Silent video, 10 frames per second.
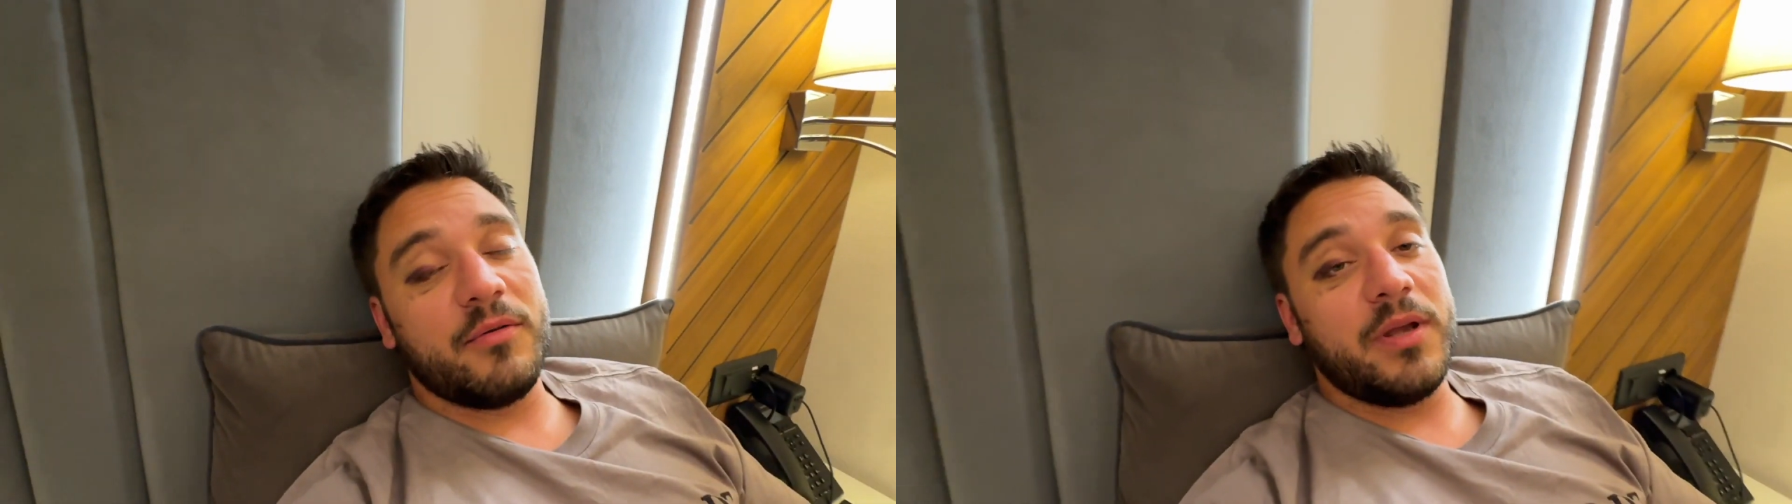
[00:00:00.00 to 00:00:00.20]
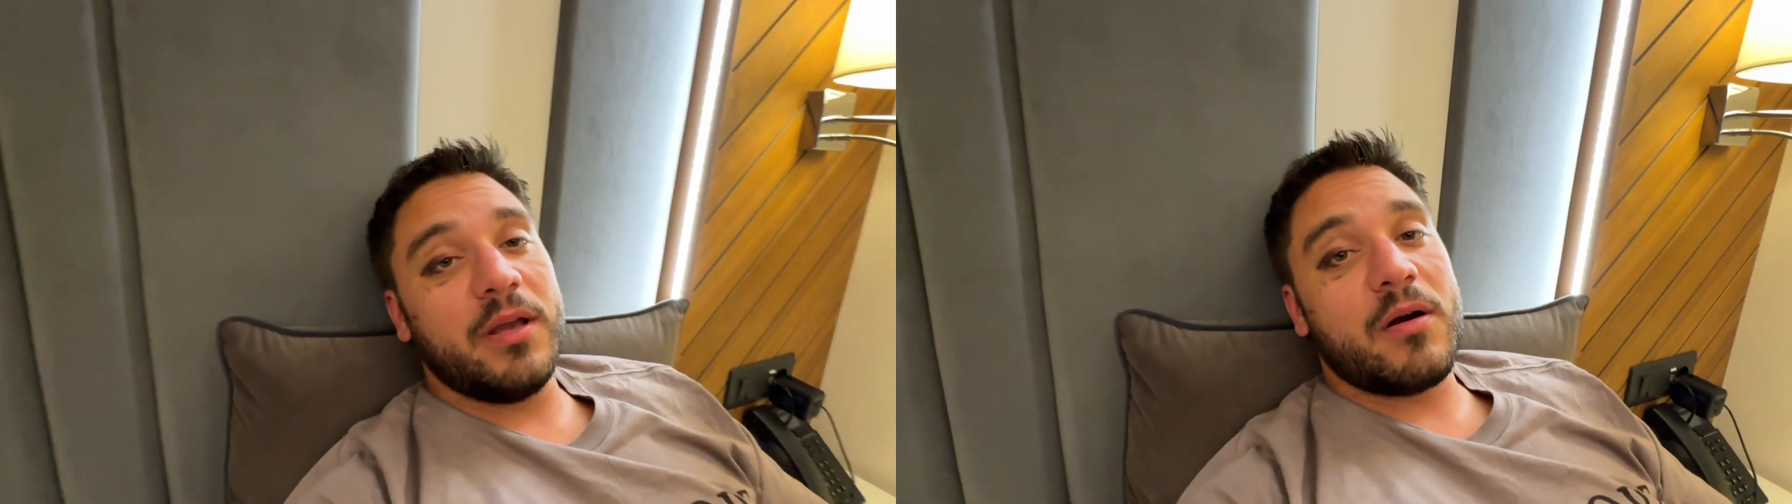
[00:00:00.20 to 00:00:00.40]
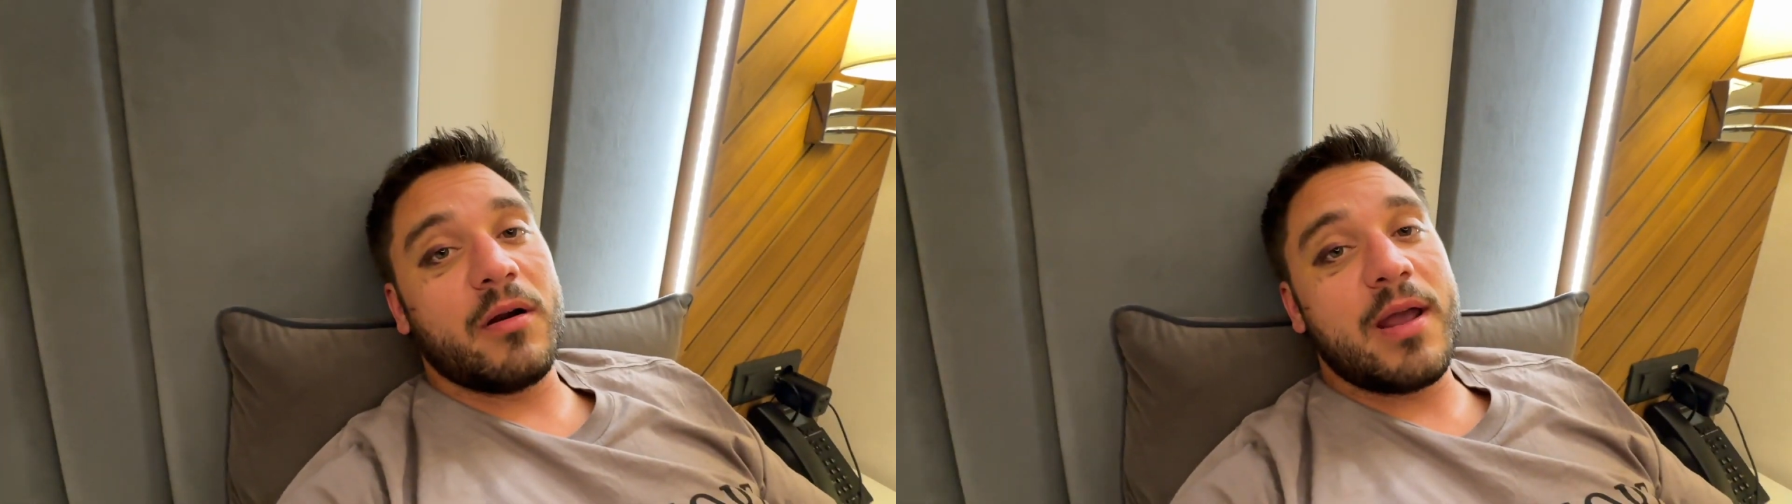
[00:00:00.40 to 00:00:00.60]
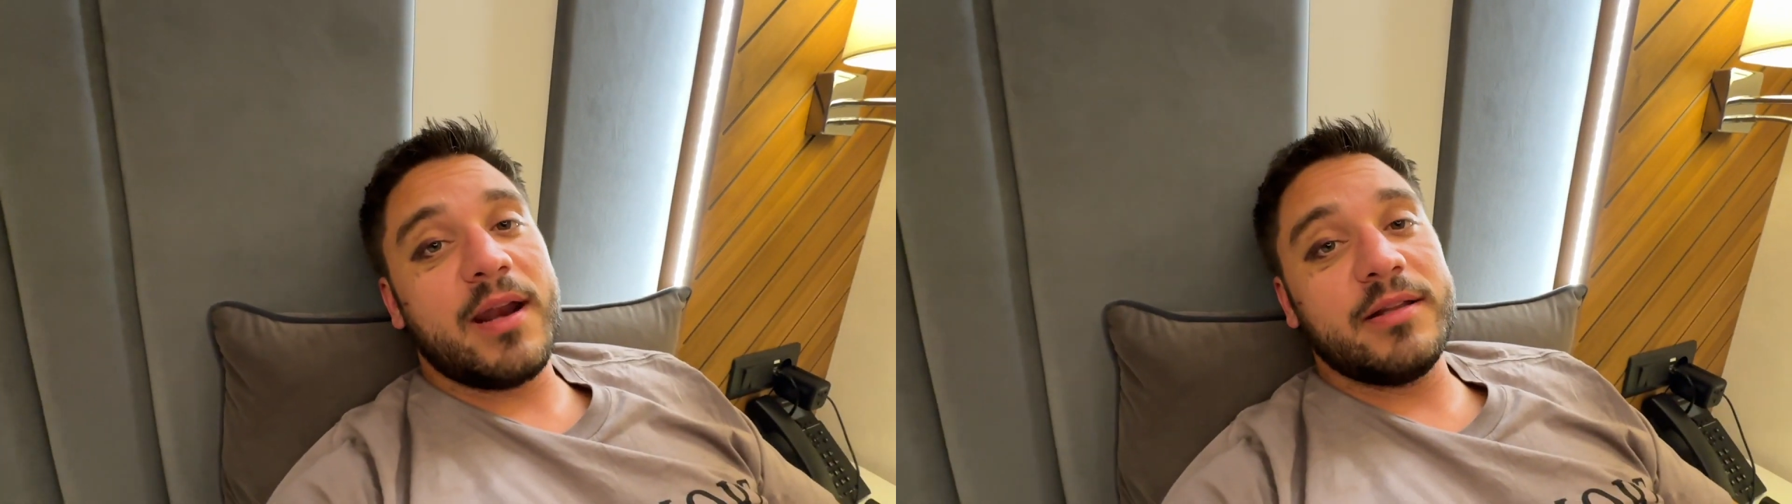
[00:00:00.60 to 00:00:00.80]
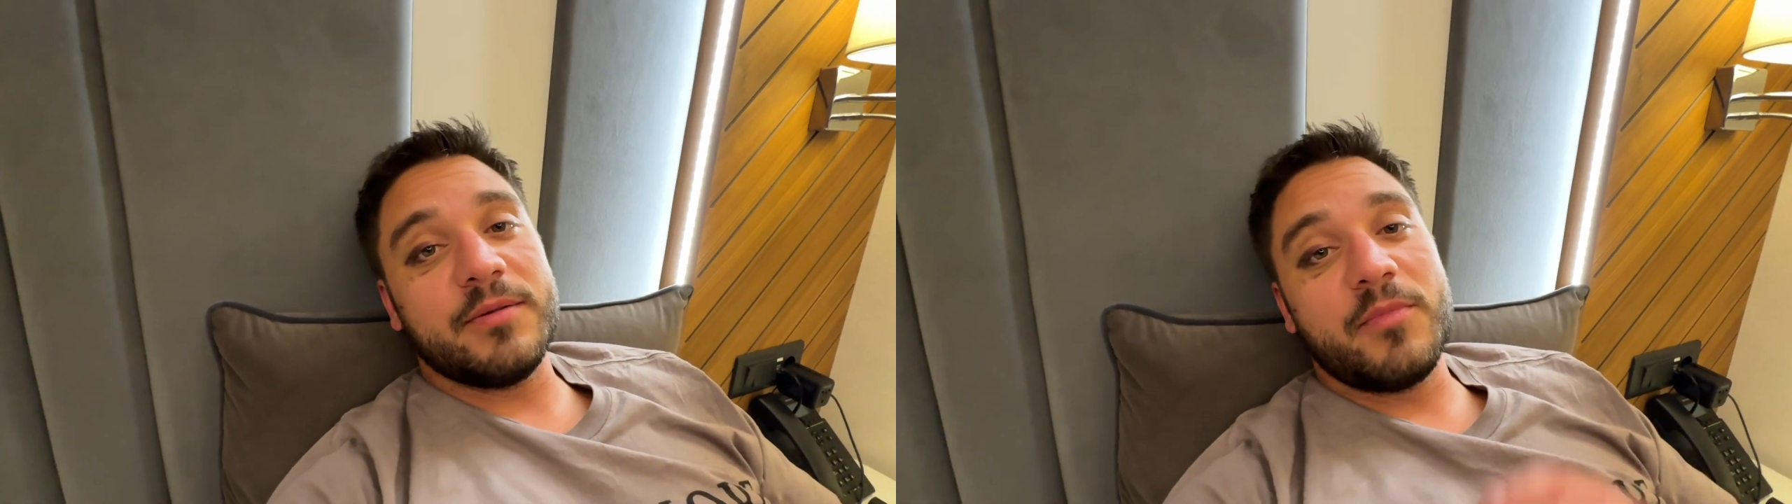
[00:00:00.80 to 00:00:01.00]
We are
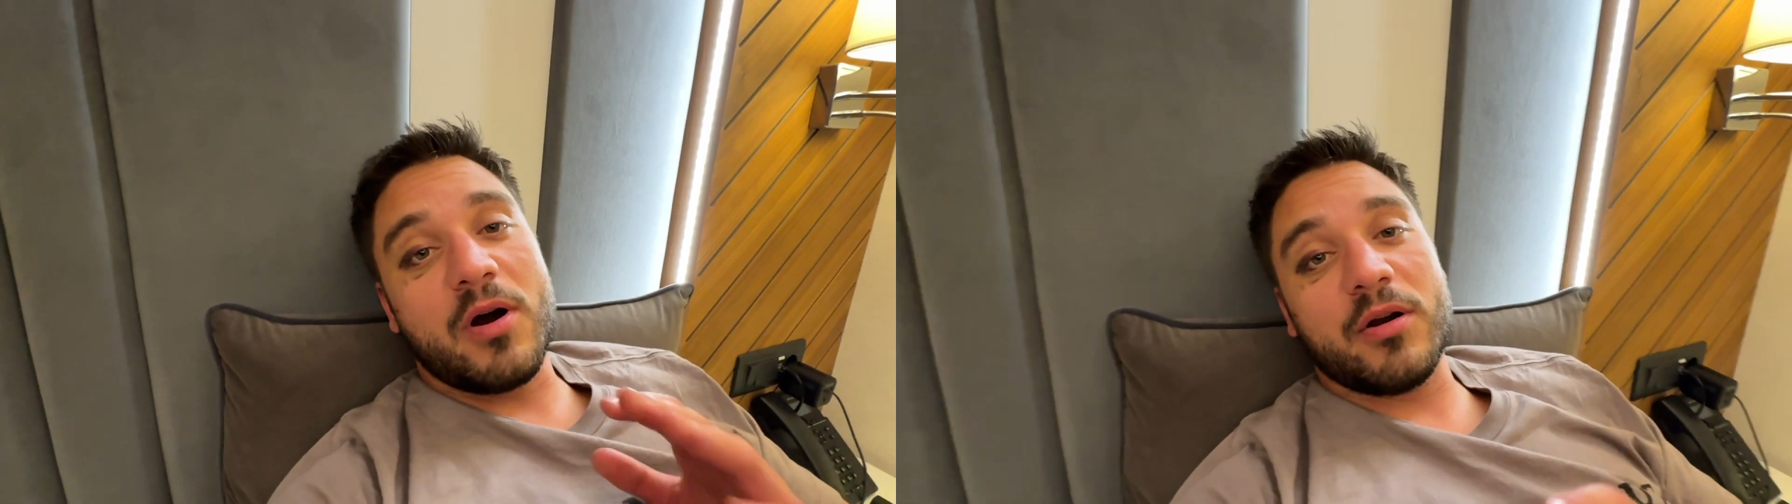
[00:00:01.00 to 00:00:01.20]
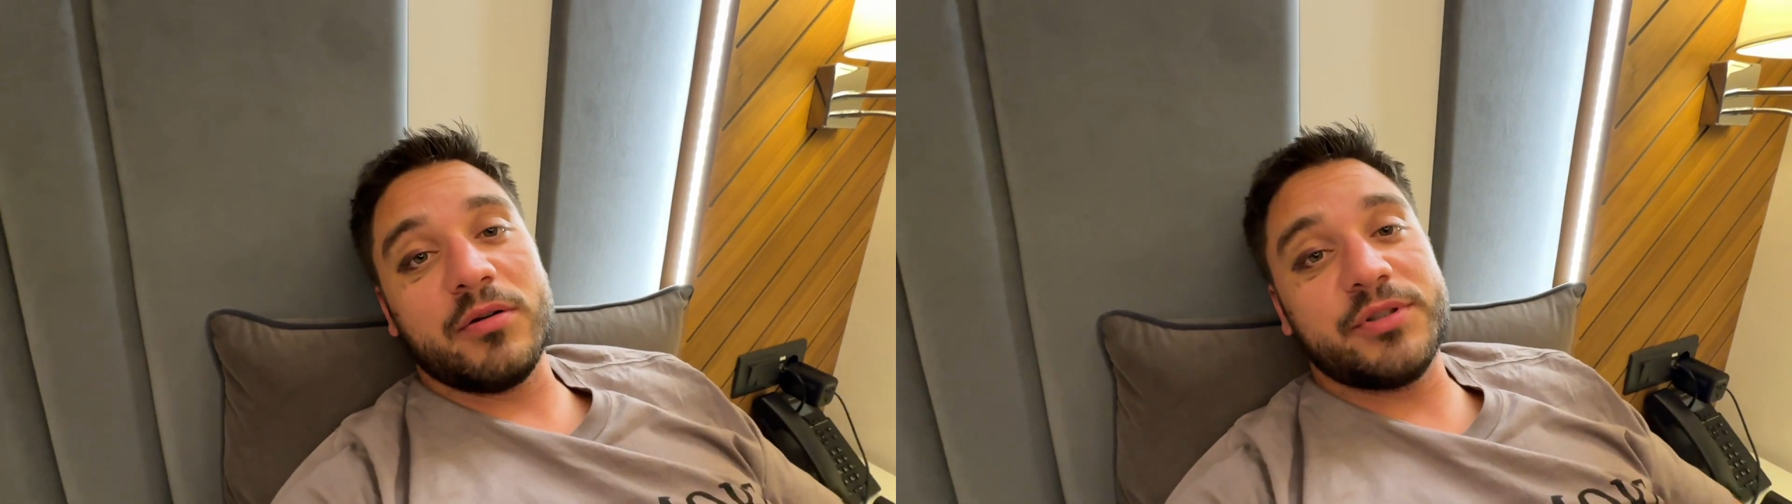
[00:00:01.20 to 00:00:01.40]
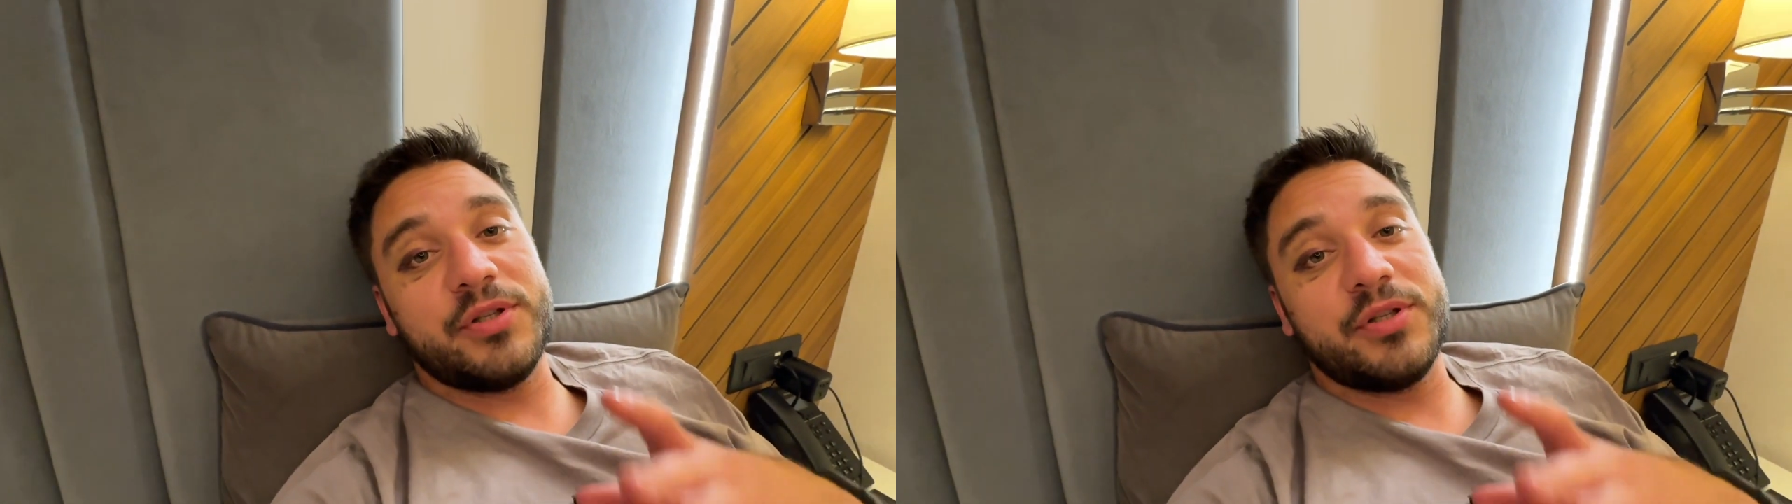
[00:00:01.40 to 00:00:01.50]
headed tomorrow